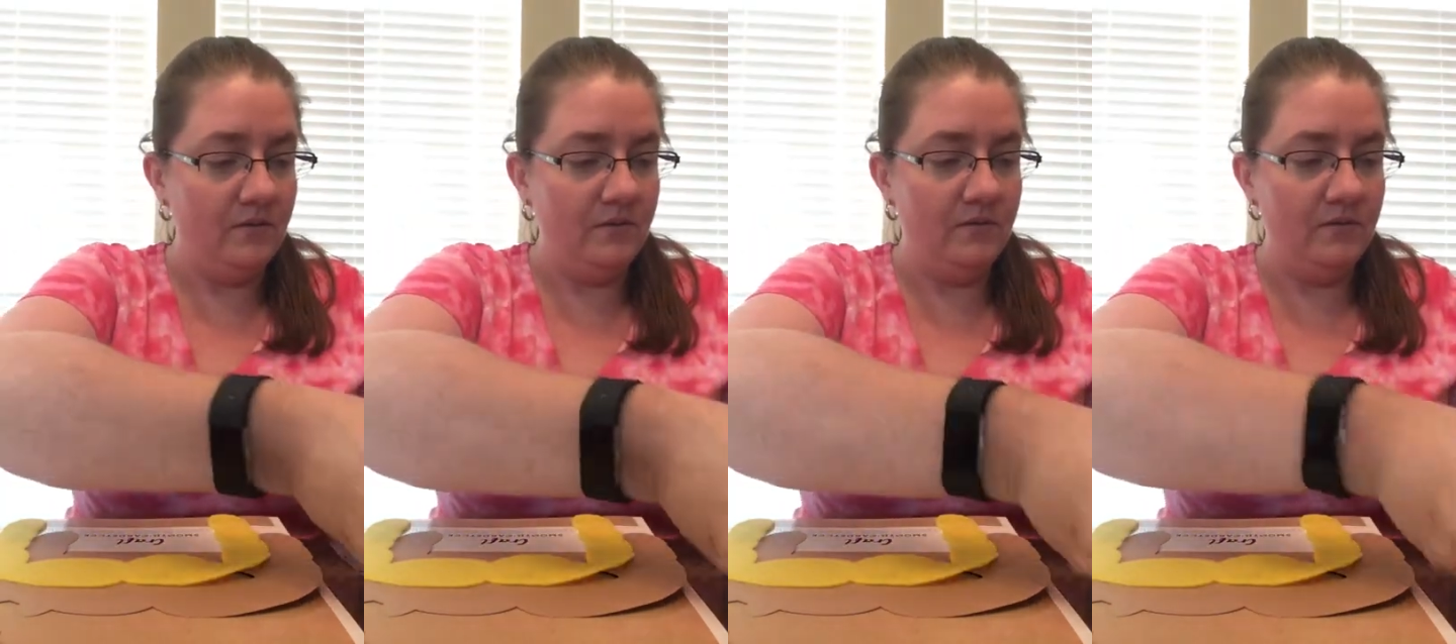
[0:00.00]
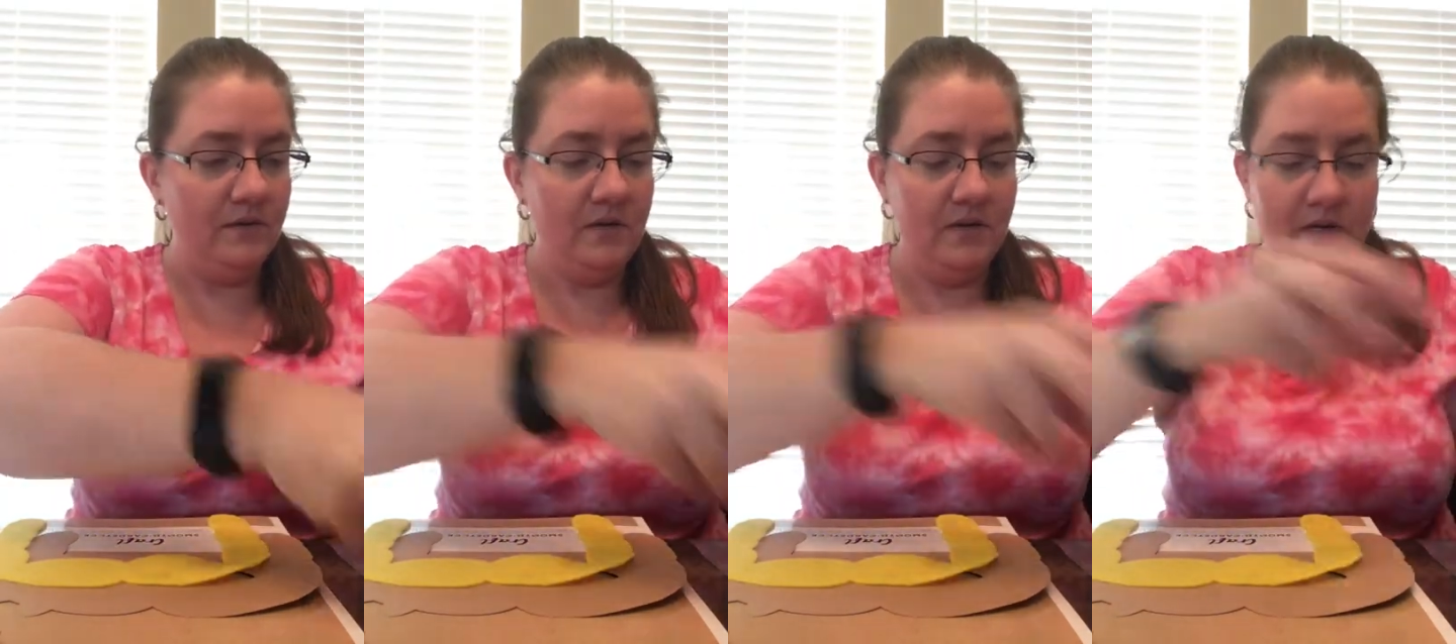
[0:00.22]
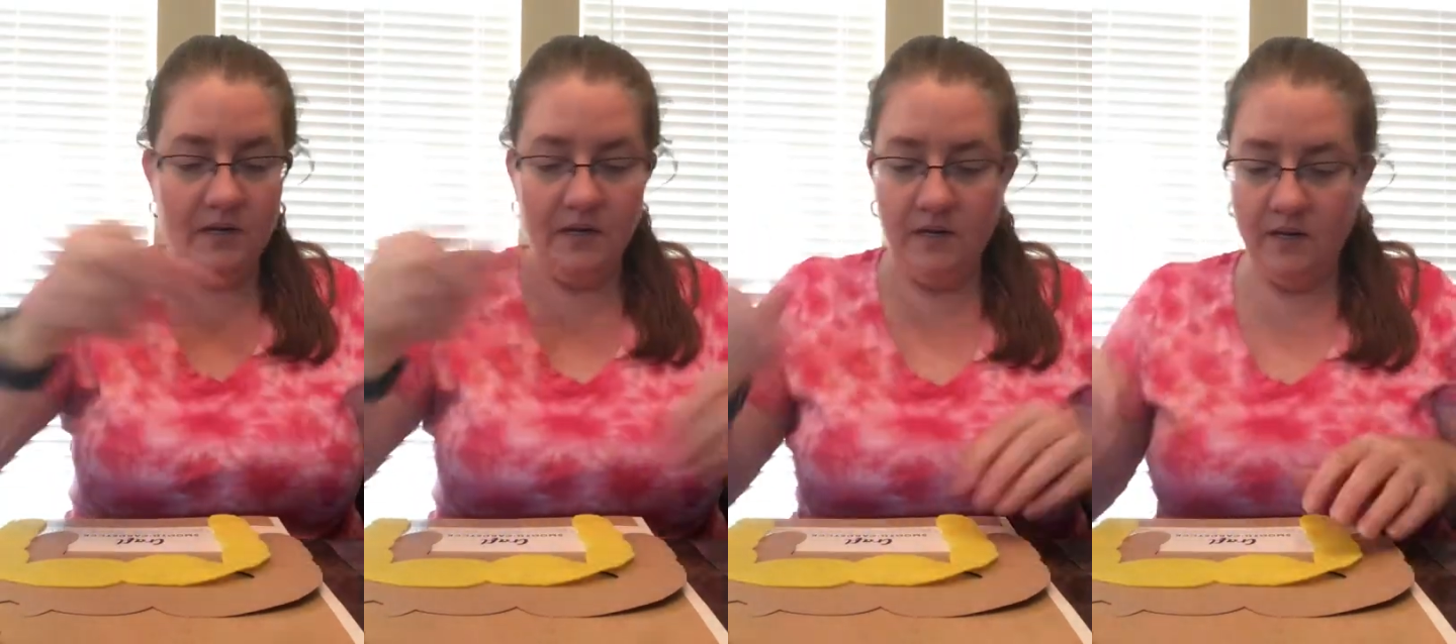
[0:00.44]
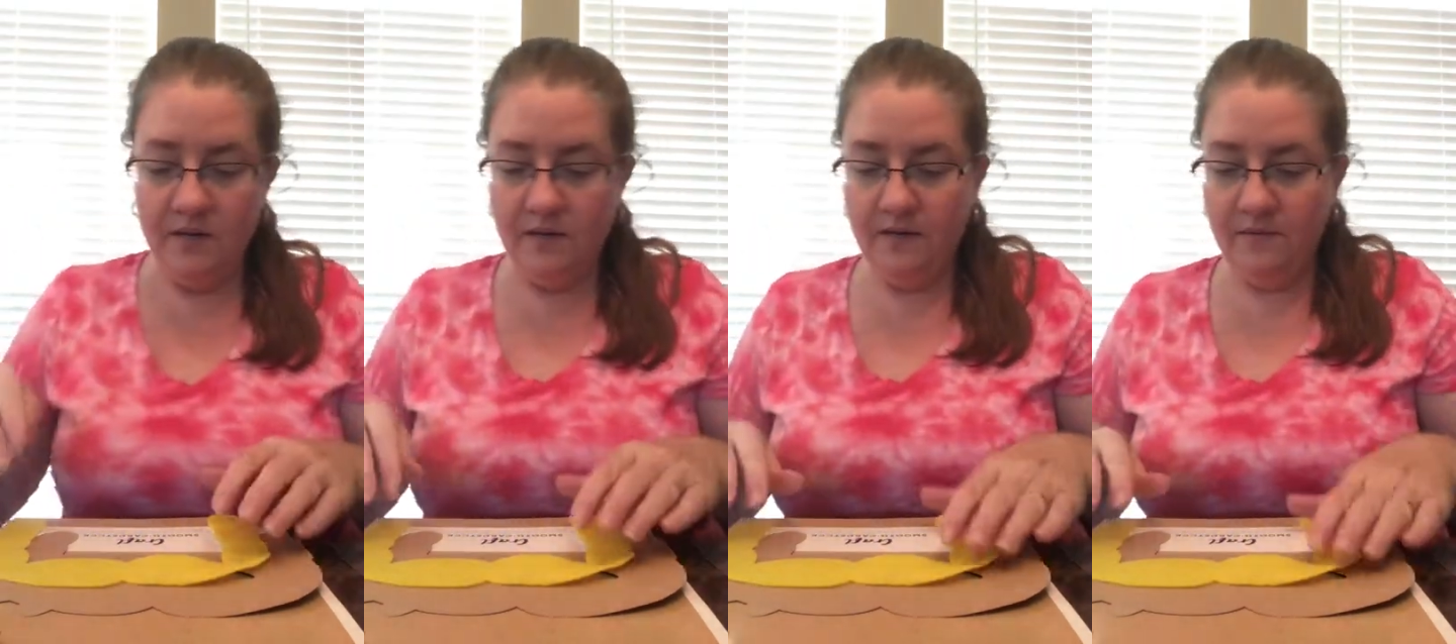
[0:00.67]
We're
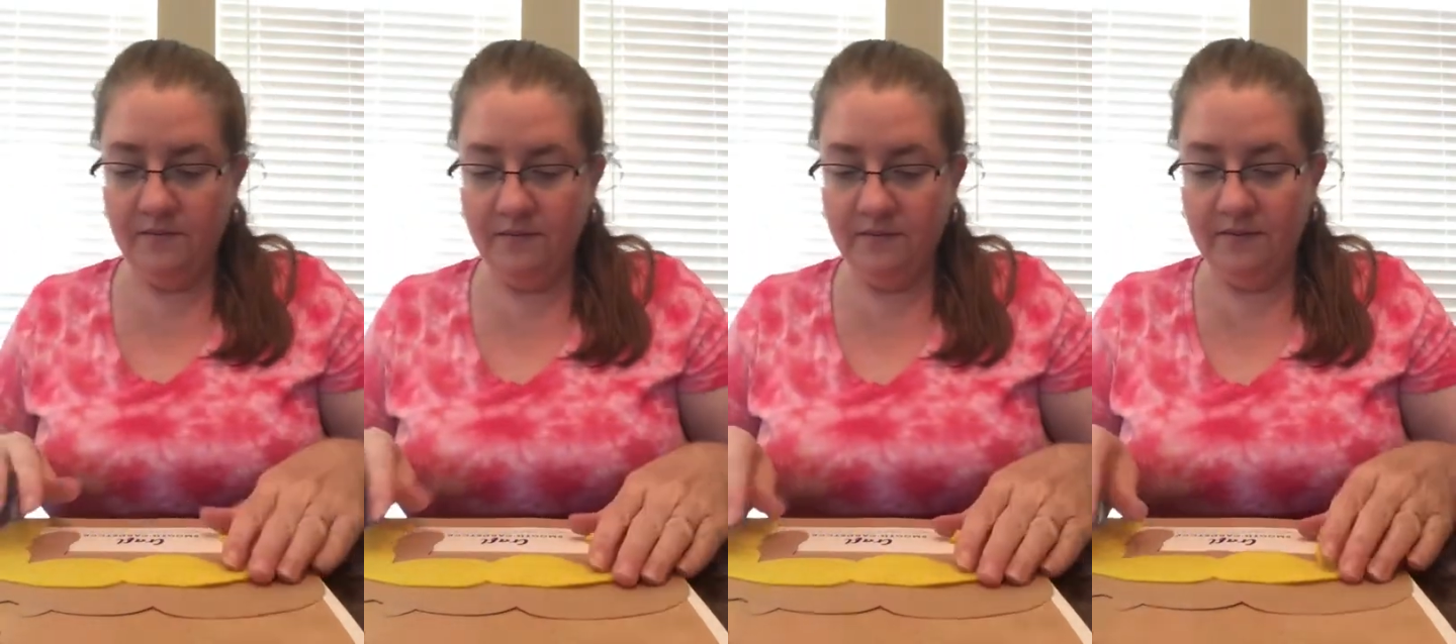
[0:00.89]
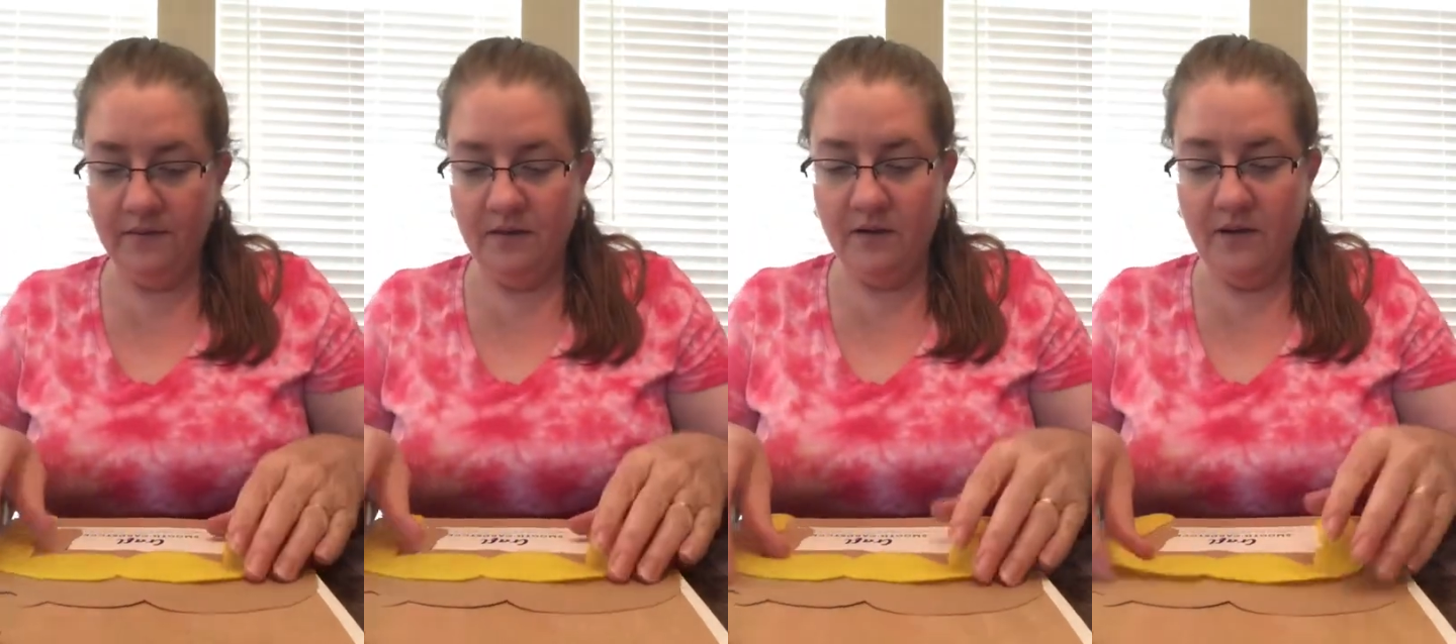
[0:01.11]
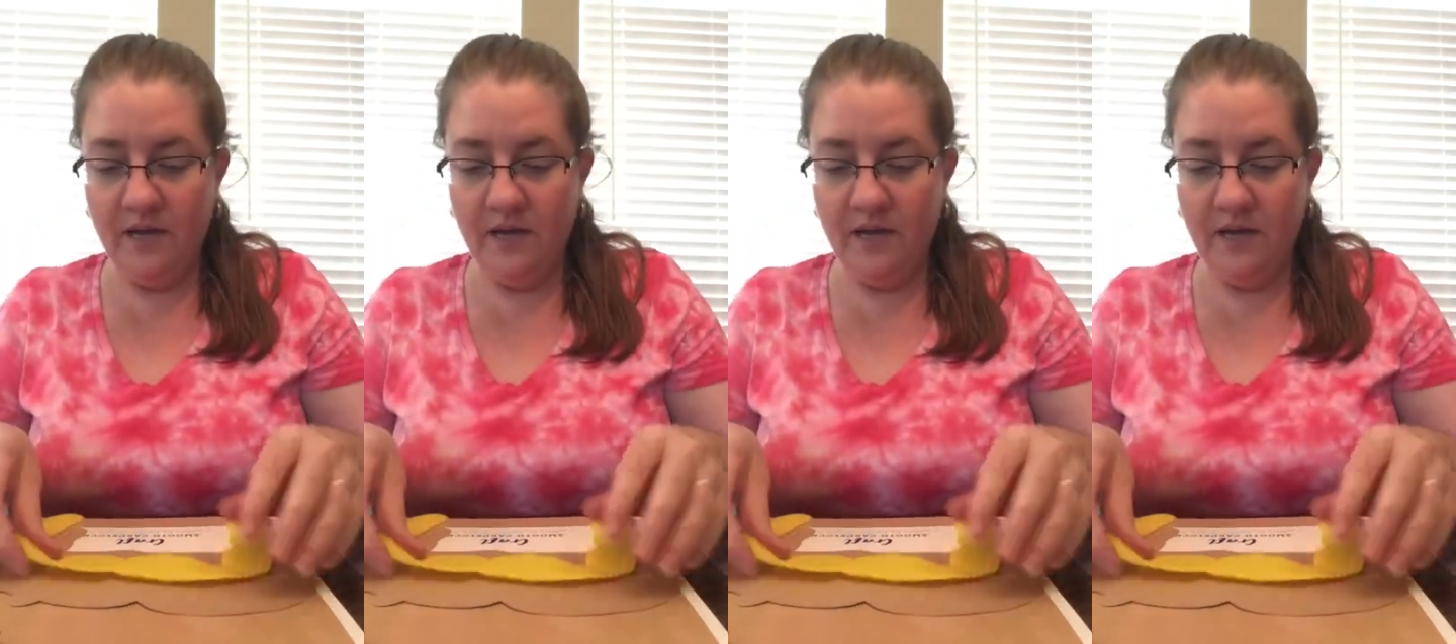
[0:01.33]
gonna go